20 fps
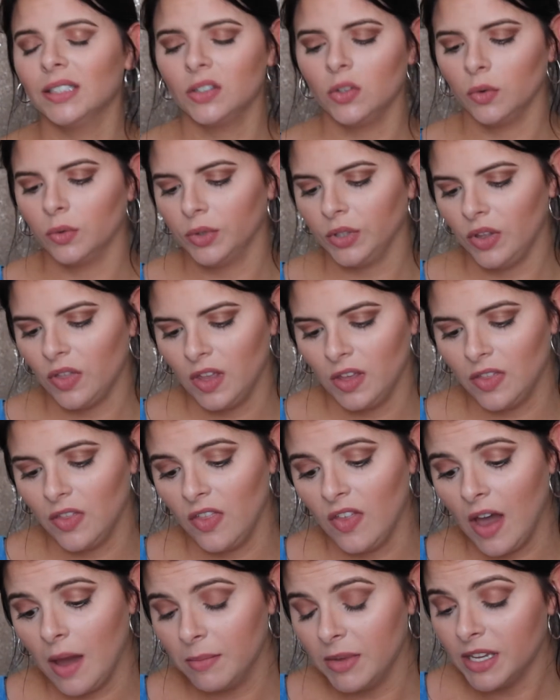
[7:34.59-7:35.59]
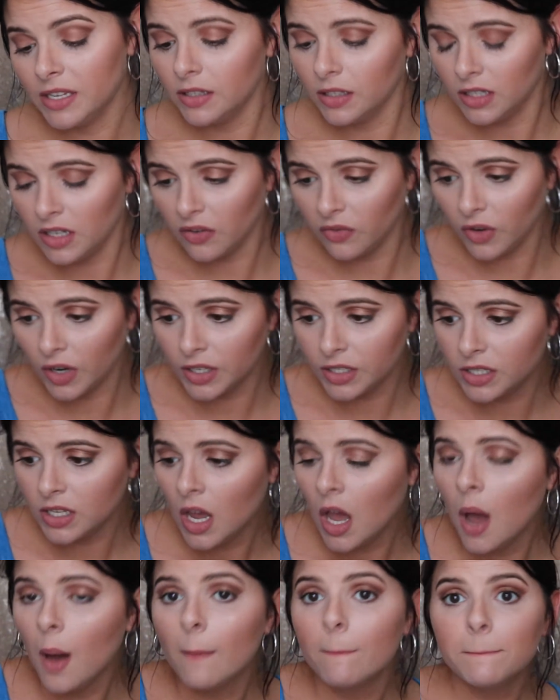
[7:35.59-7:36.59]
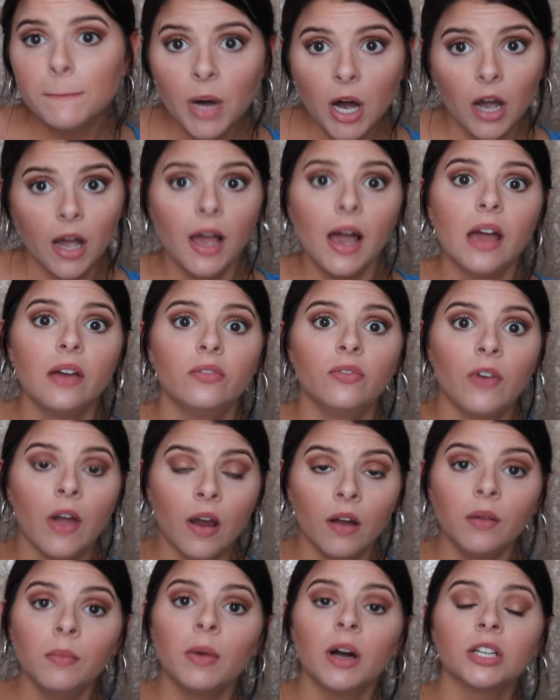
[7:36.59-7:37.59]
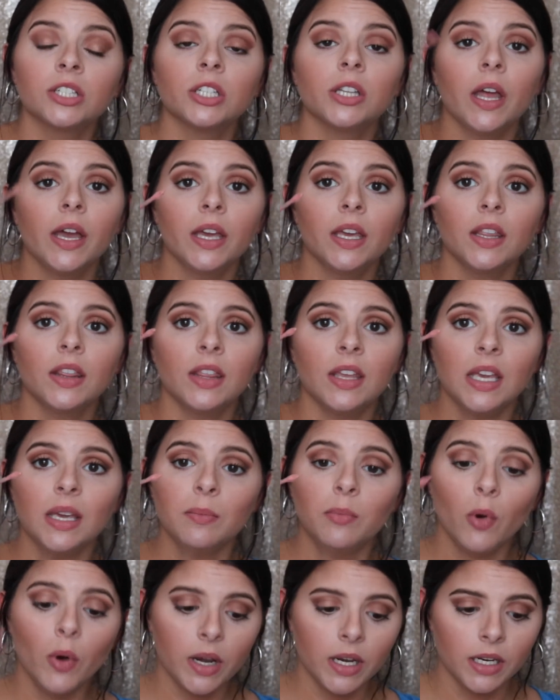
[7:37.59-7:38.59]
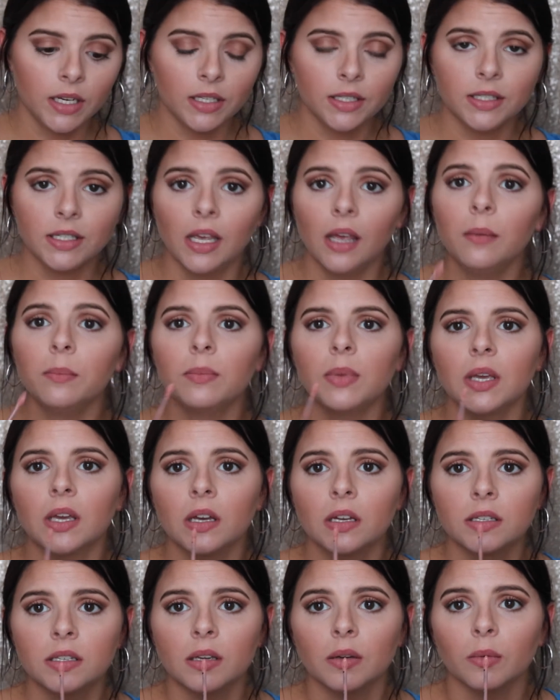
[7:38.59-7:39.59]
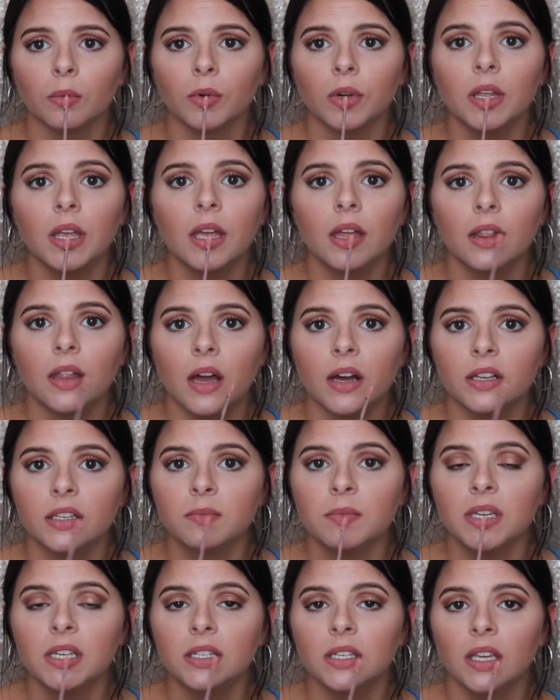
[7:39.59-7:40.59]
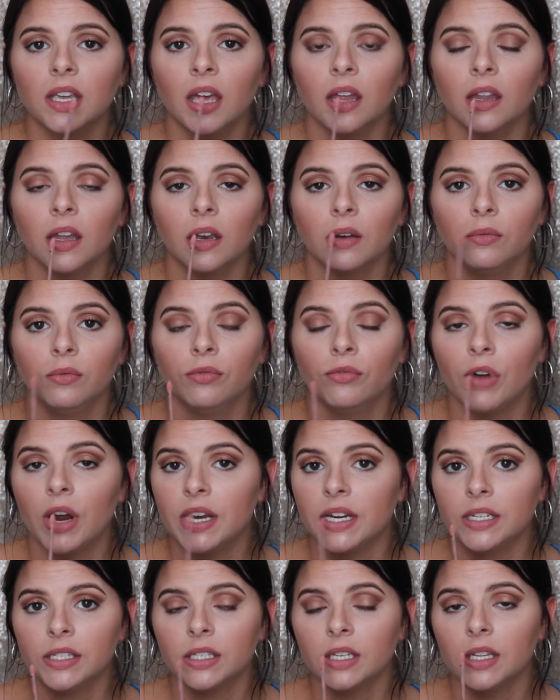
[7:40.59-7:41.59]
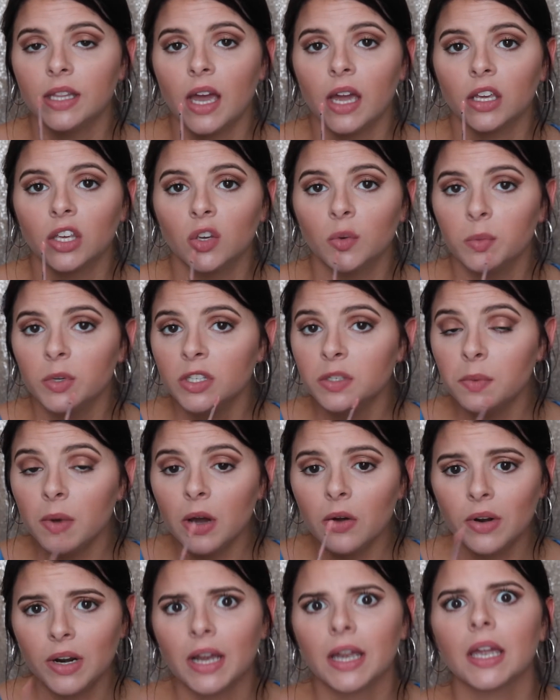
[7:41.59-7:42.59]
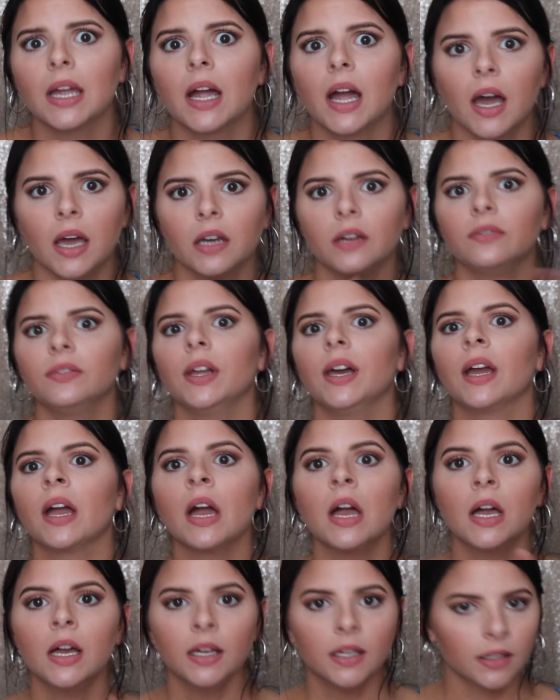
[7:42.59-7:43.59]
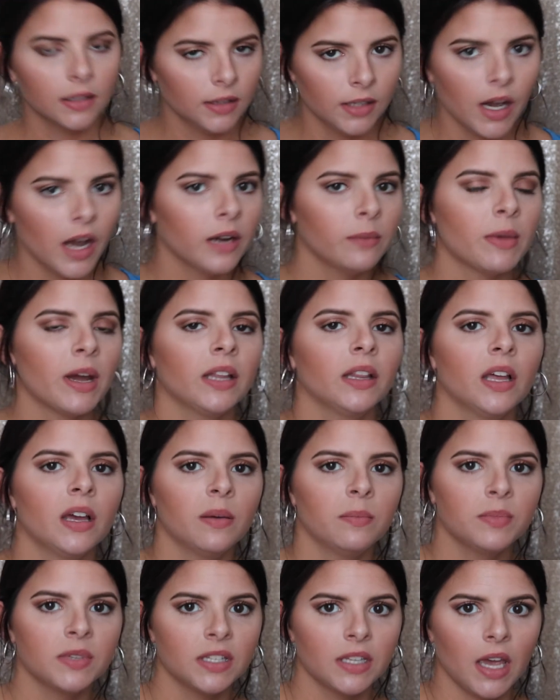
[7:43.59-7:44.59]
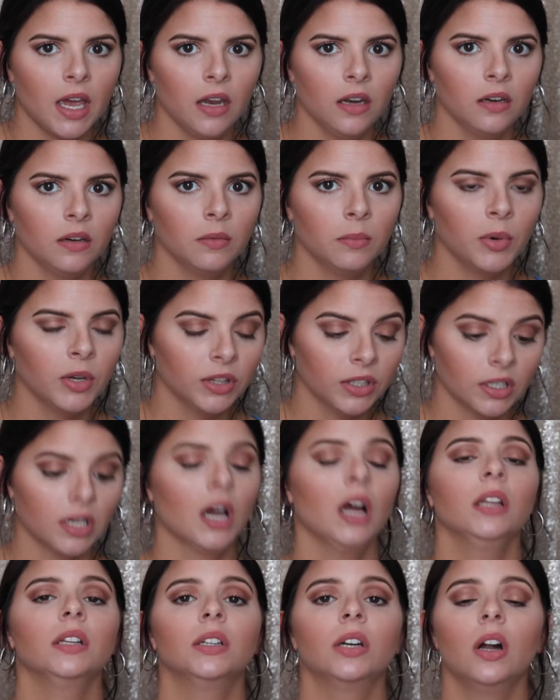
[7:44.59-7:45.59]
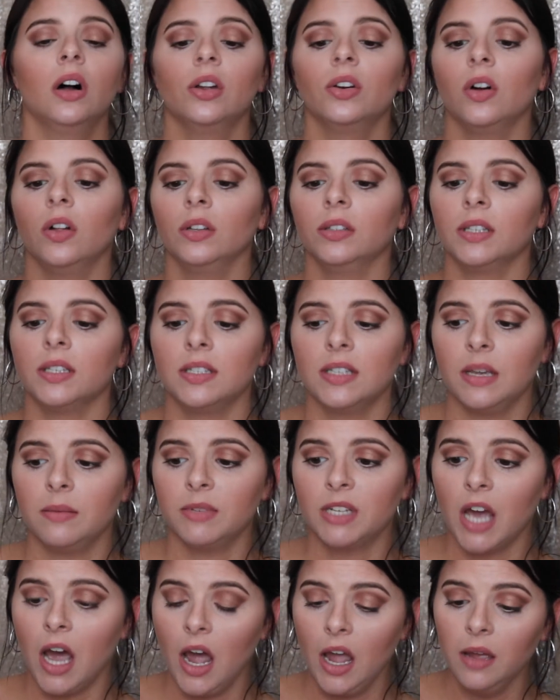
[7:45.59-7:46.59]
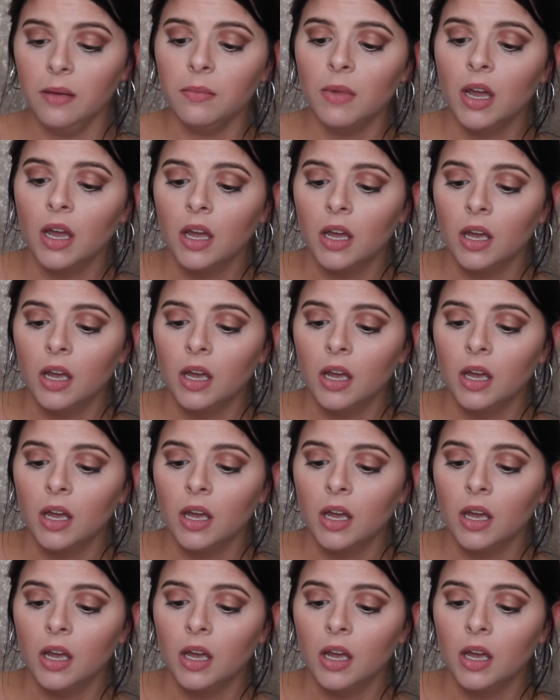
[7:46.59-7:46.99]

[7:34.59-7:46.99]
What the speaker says: I don't really think that makes a difference, but I very much like the pointed tip because it really allows me to get like right into that Cupid's bow, and I can kind of like line my lips and put the color on all at the same time.